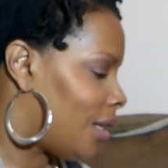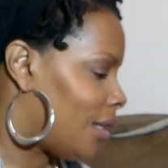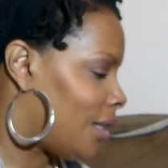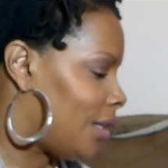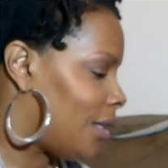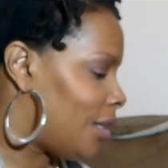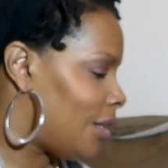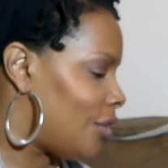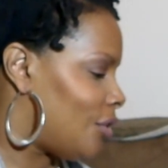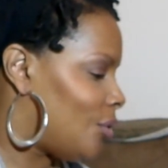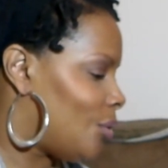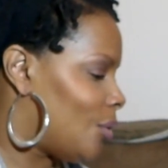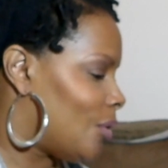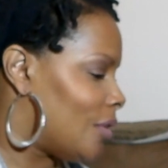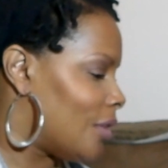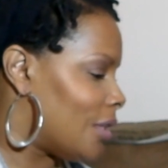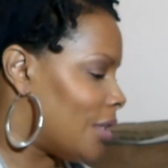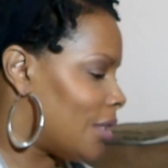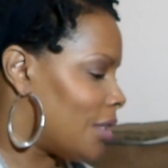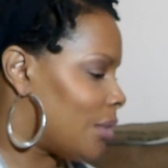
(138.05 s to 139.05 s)
Need to use
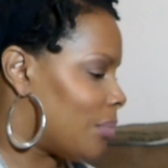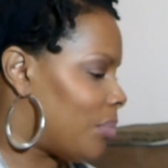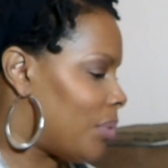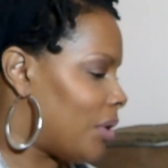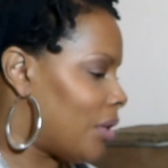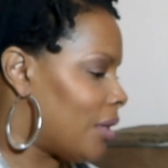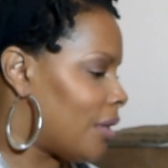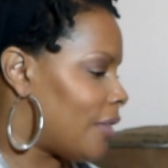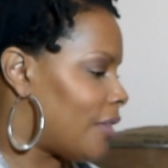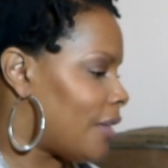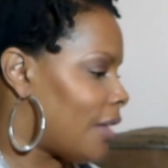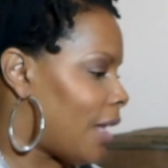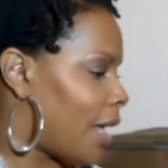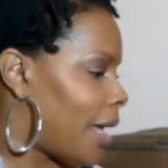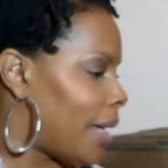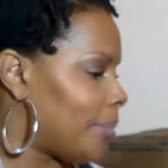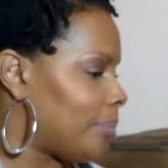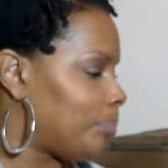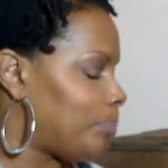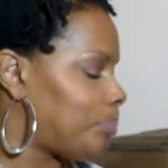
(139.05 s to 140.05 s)
the other parts of
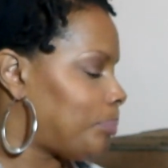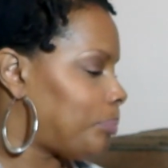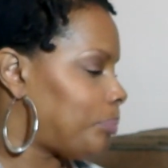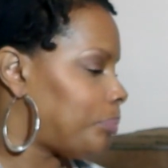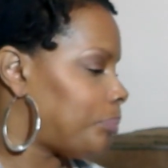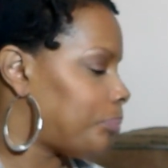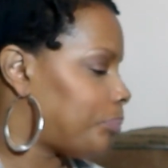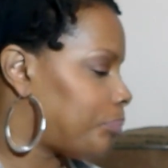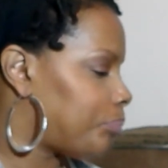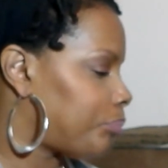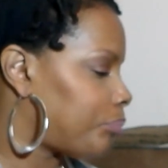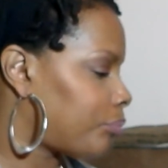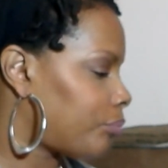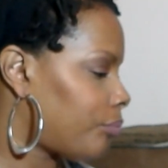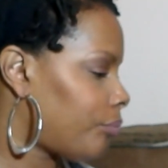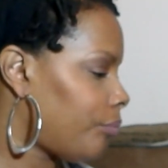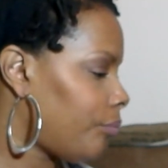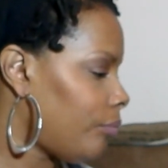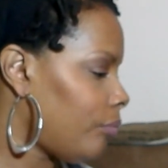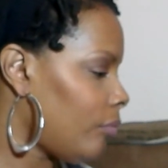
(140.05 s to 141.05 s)
that.
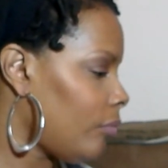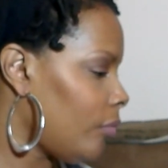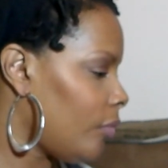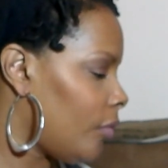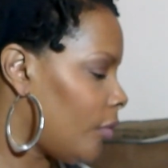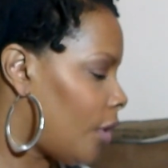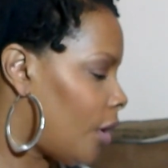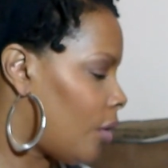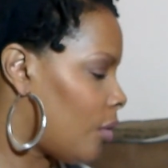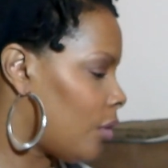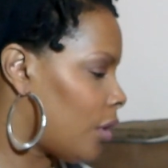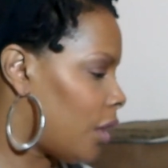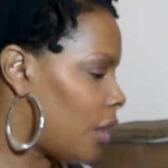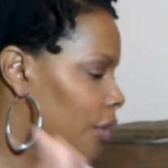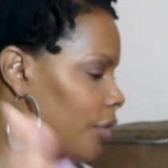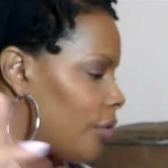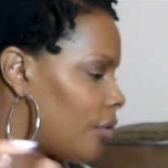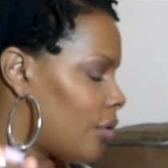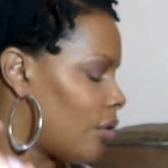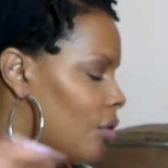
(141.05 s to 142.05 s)

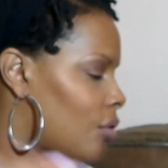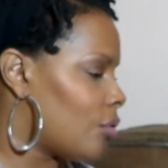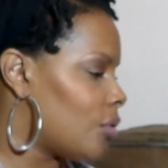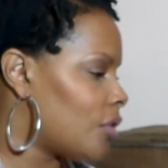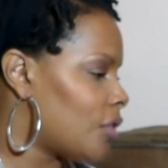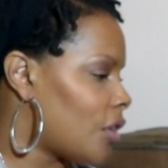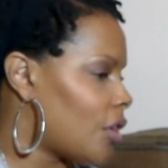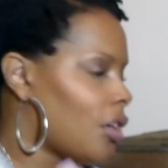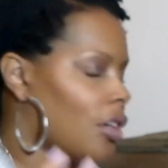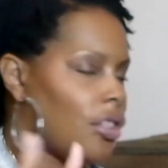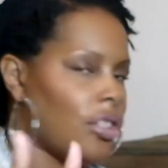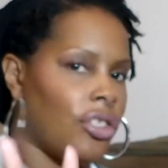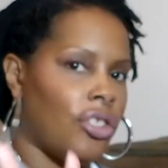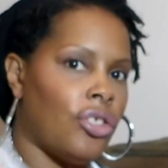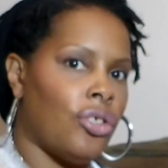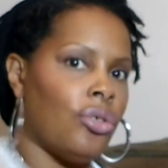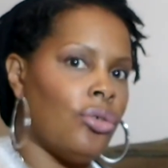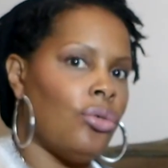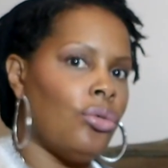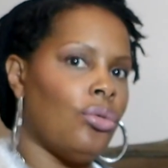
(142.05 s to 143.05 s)
Okay, so those are the
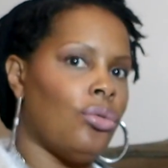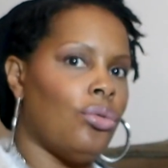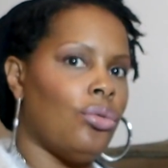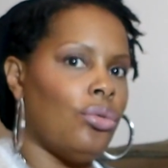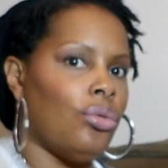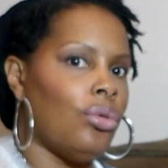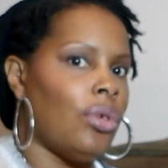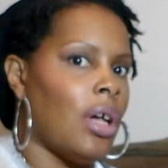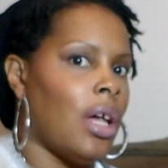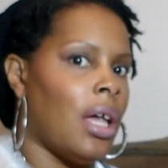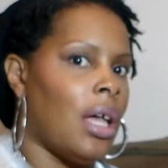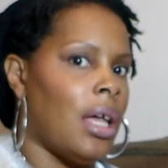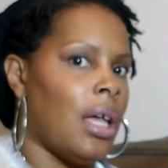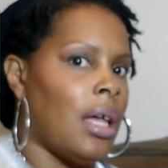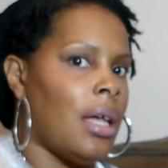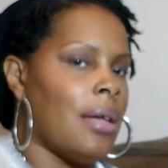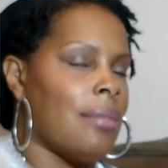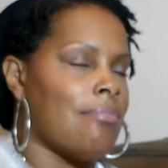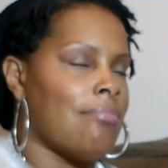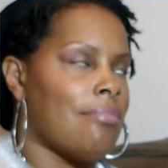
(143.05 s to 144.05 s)
two
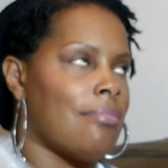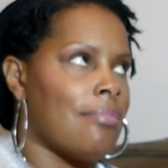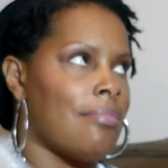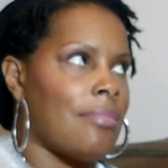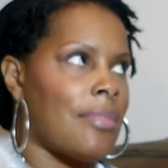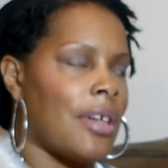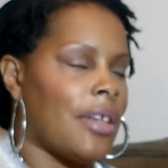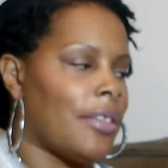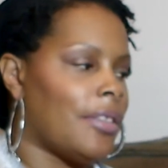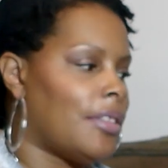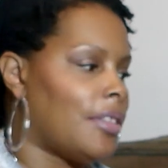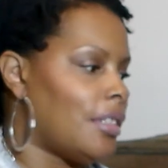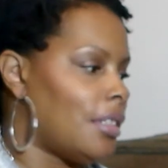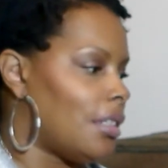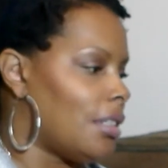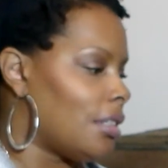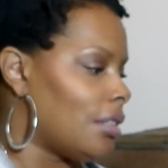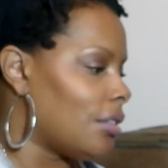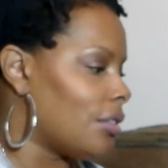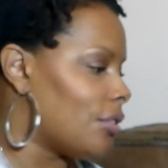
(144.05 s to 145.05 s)

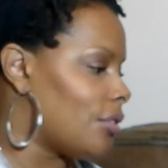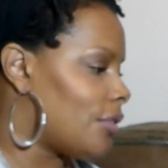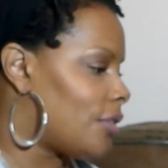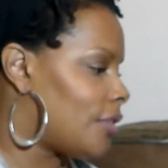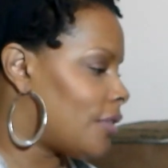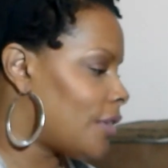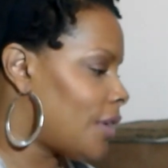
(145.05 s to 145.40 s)
concealers.